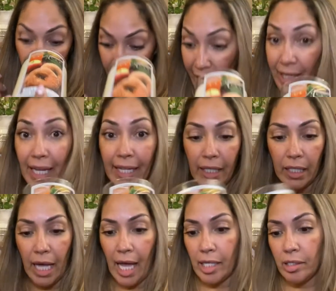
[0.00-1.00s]
I like it,
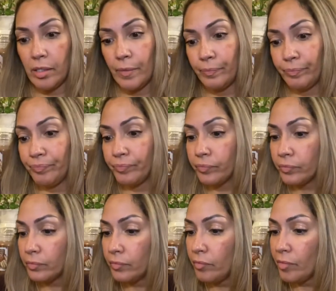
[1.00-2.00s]
guys.
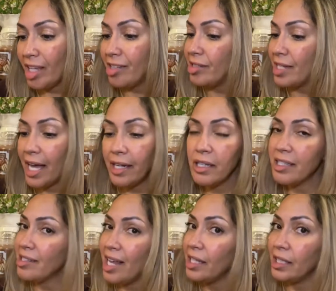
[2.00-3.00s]
It's
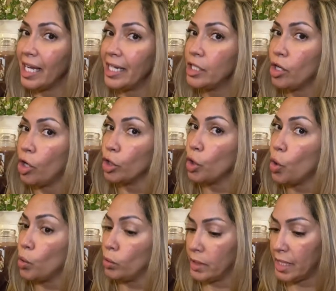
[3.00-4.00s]
not light on
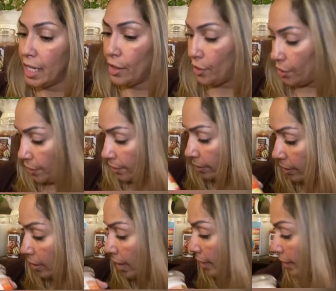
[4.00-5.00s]
cold either.
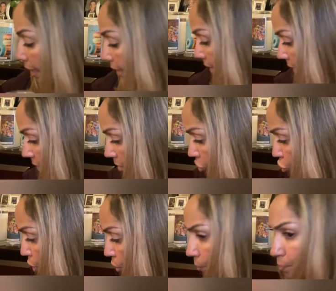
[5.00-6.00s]
I like this.
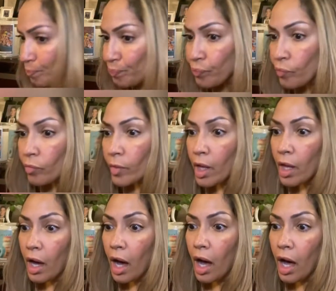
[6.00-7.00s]
So
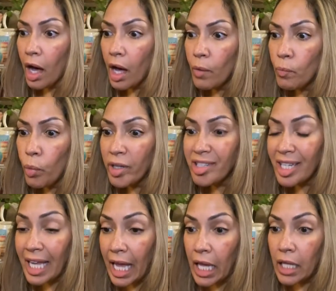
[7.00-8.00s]
once
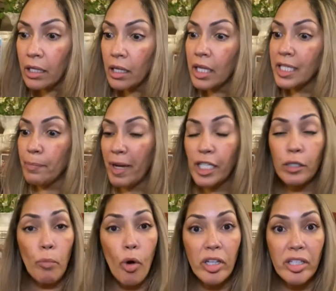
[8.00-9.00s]
again, it's my
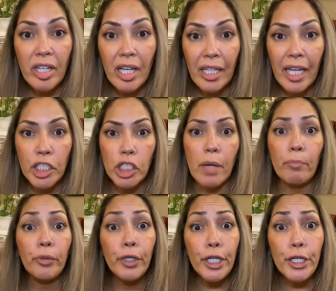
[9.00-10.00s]
smallest collection. I'm
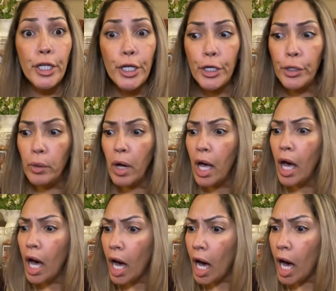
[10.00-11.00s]
pretty new.
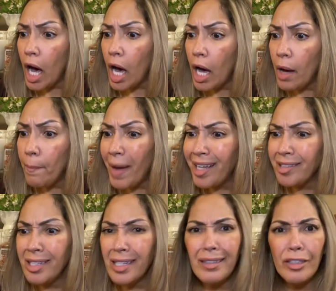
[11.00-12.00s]
I
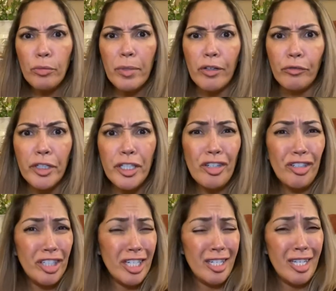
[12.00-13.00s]
did a little bit of research
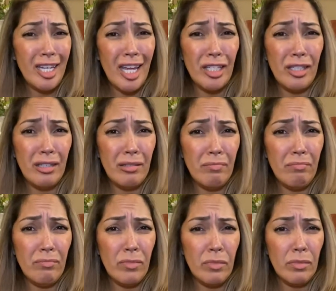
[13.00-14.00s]
just in case
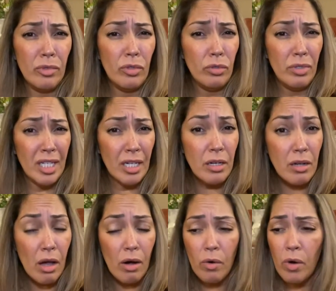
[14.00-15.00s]
you didn't
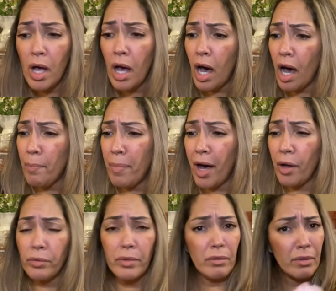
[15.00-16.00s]
know
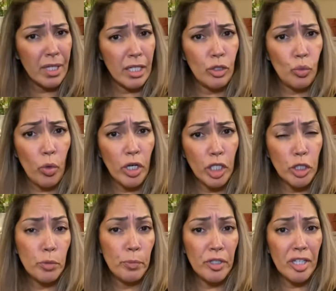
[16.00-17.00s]
about, it's
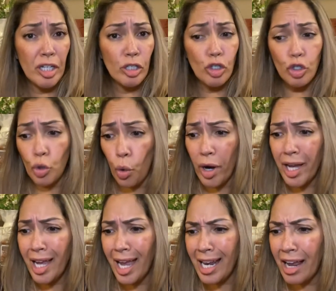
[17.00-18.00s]
100% soy,
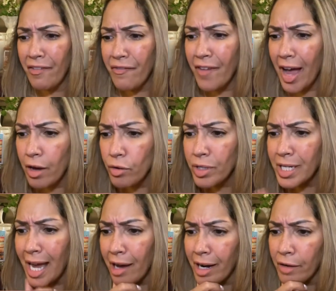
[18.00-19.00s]
and I found
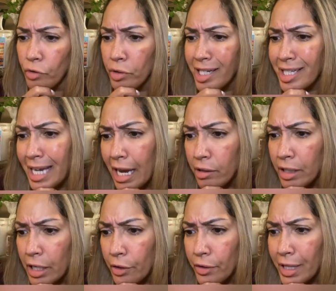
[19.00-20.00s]
out, I wrote it down
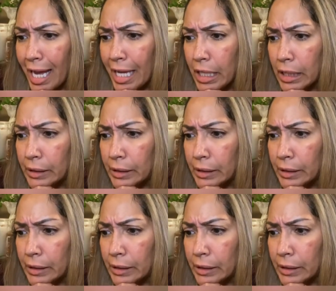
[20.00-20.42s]
here, that